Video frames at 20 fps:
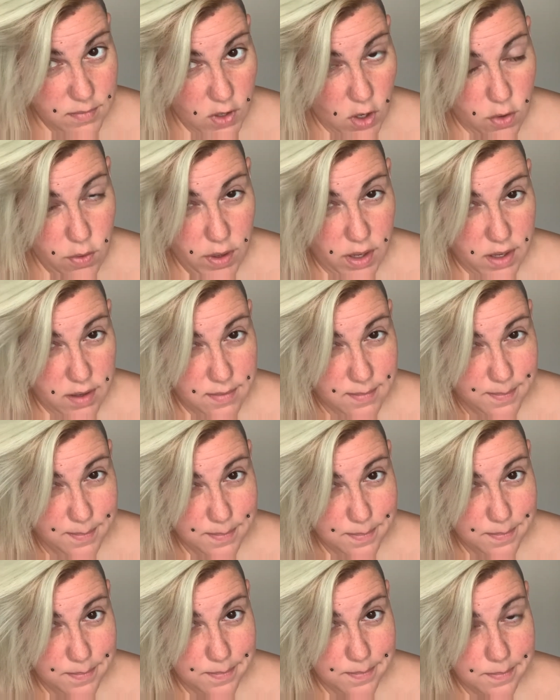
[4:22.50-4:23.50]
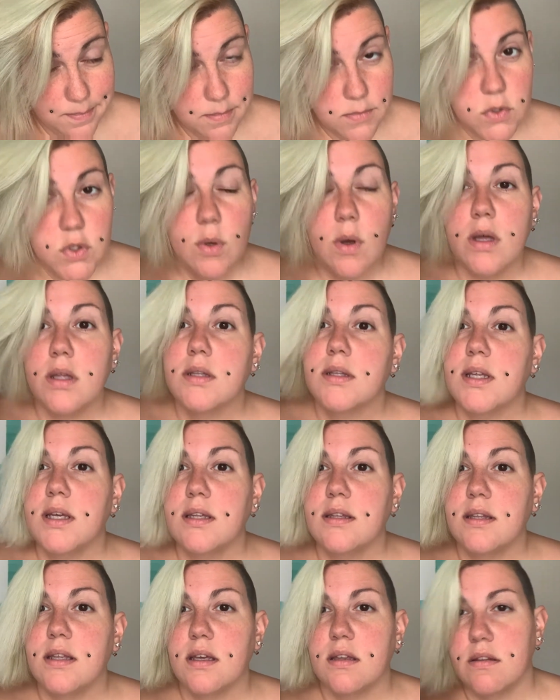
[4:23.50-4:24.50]
Okay, so unlike
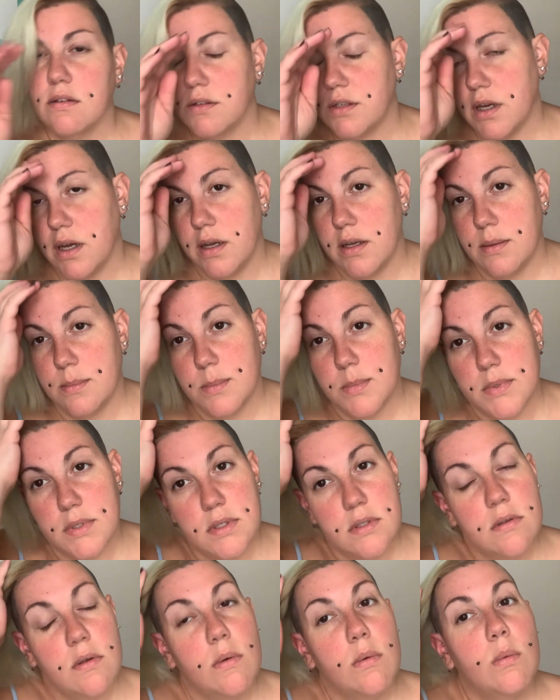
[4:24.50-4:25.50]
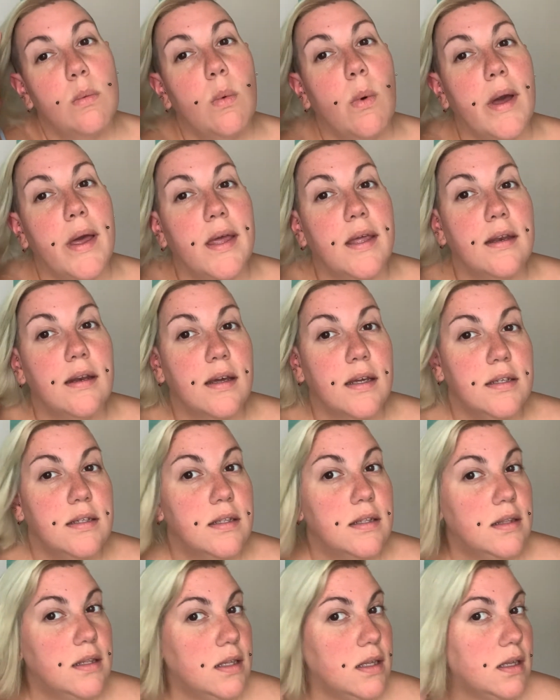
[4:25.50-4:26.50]
the other times when I did
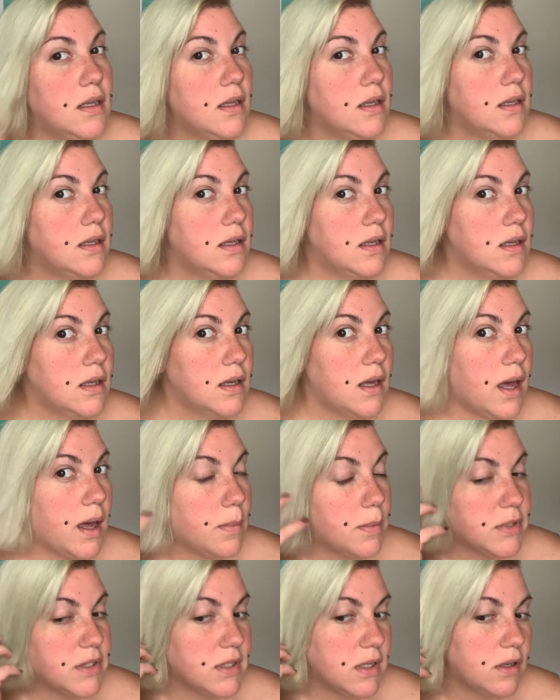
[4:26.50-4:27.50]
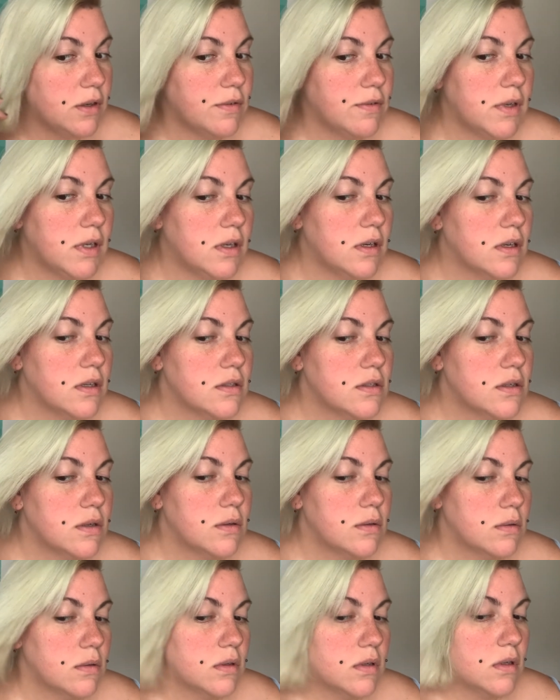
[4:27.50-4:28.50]
the apple cider vinegar
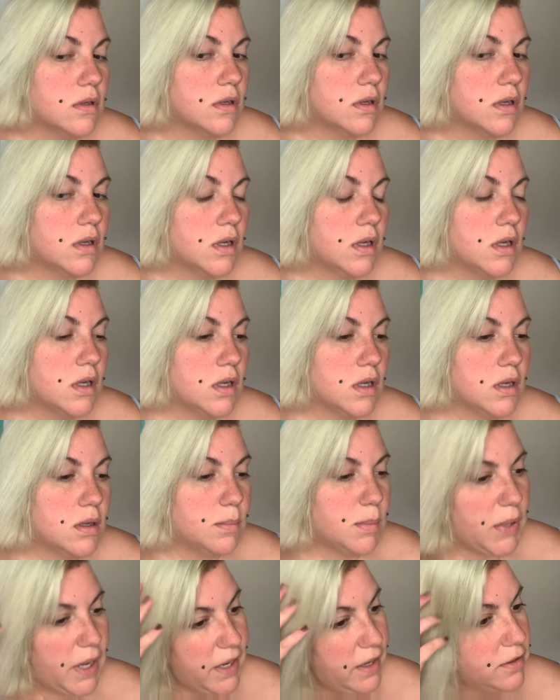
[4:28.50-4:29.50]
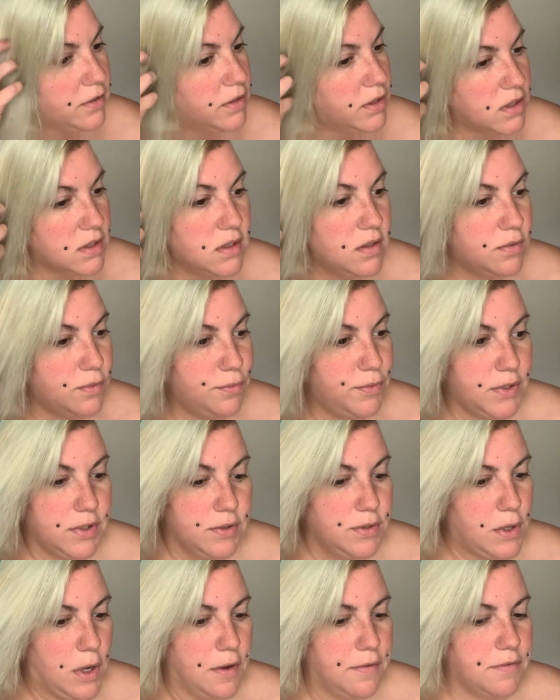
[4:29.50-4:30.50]
soak, my hair doesn't feel
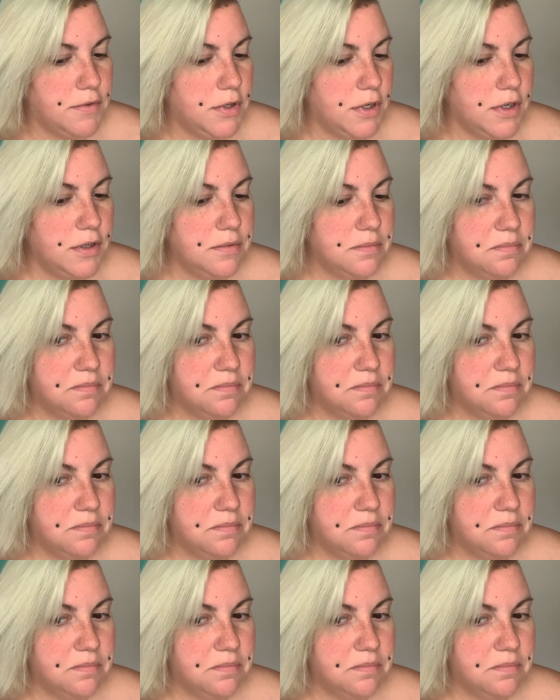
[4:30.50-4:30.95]
softer.